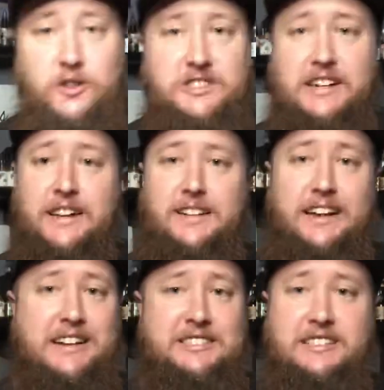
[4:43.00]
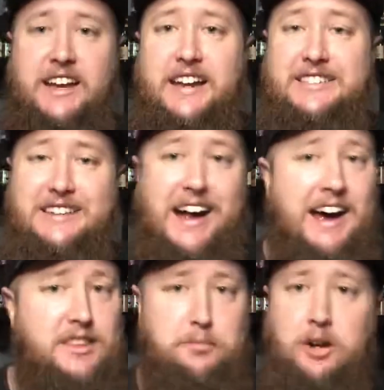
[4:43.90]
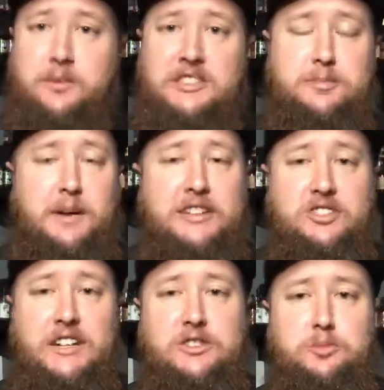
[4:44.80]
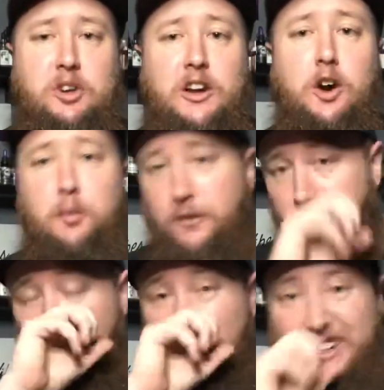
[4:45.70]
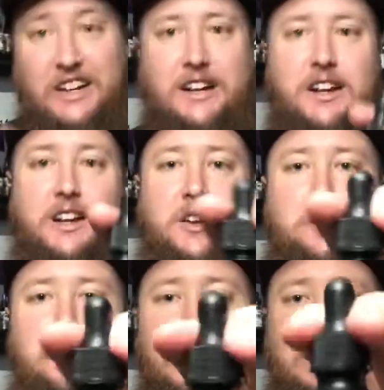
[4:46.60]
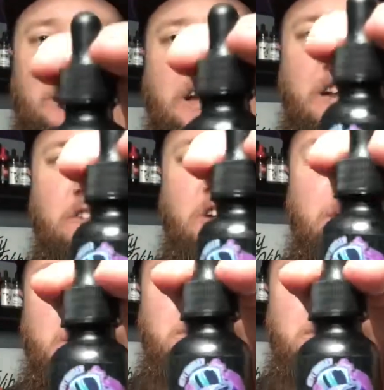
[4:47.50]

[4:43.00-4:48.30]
scent. Like I said, it's not the pumpkin spice you guys were probably hoping for, but if you're coming to